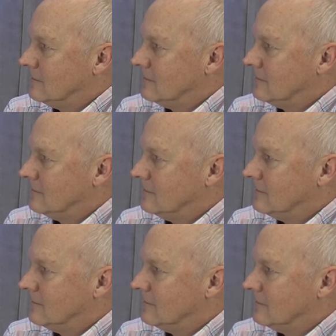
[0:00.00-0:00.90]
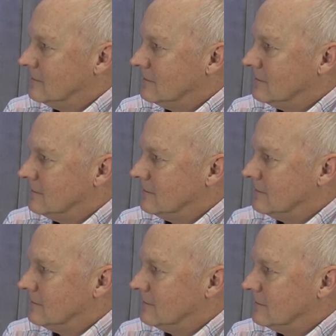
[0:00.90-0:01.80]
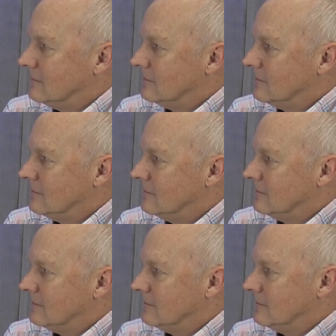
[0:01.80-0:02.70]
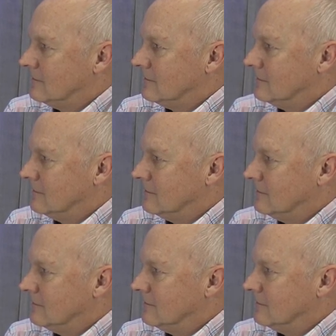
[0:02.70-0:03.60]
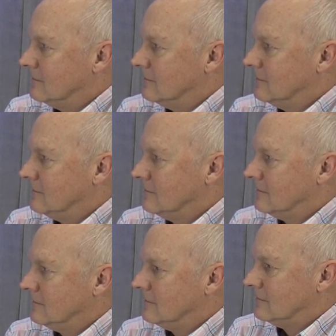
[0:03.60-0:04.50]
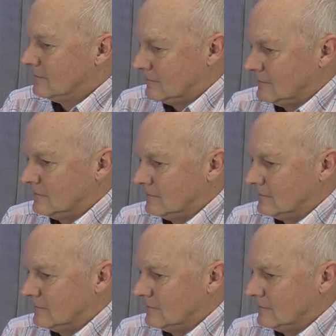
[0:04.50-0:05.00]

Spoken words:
(silent)